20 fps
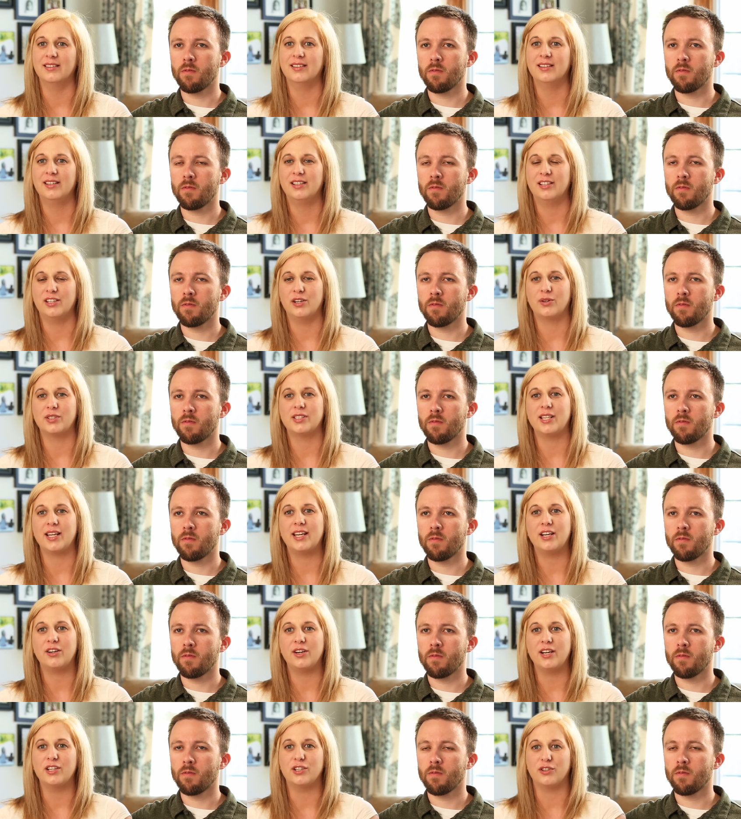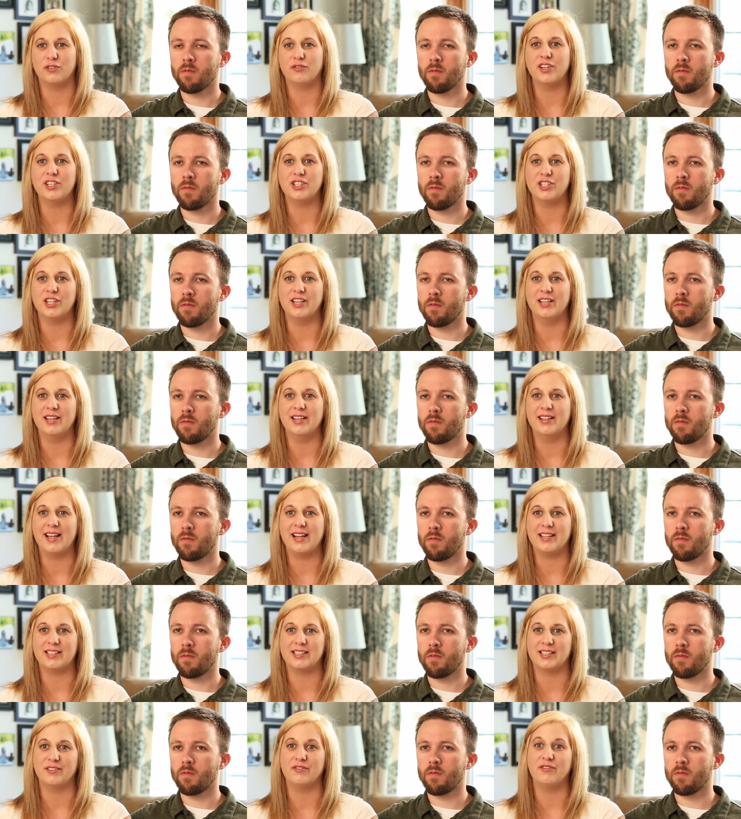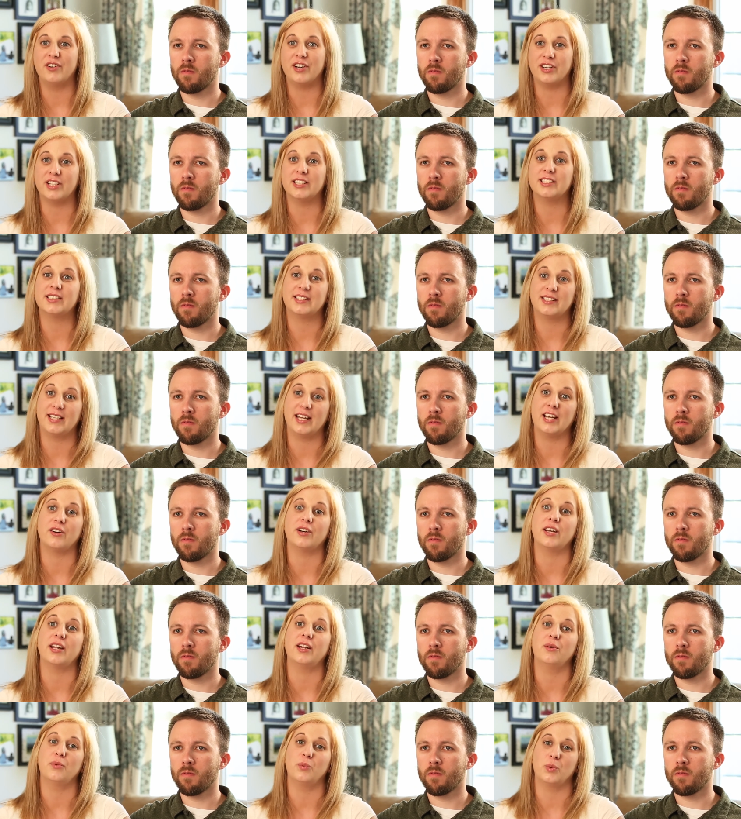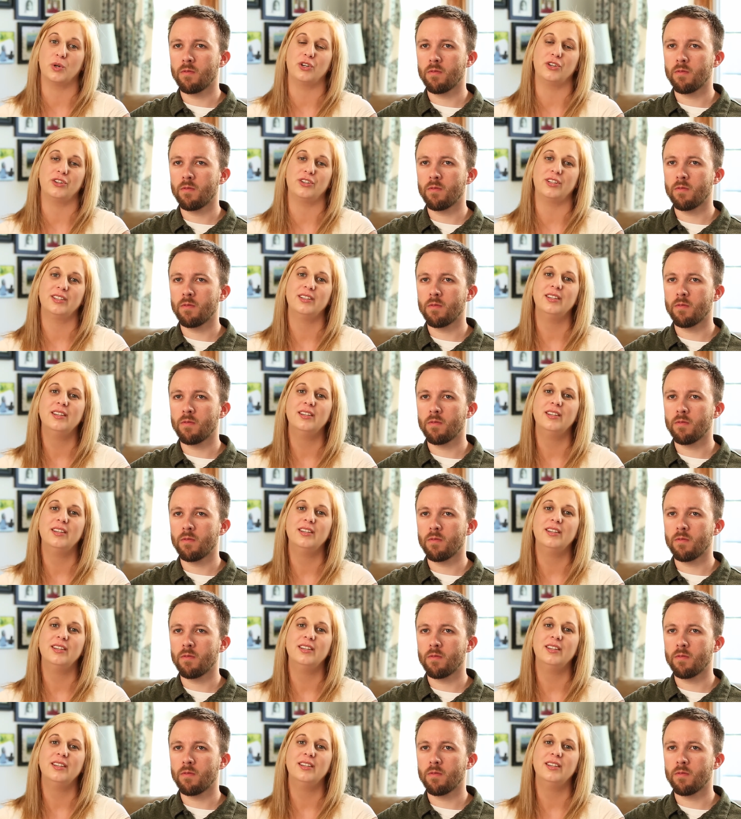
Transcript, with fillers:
Speaker 1: you know, because they hear intervention and that's a very scary word.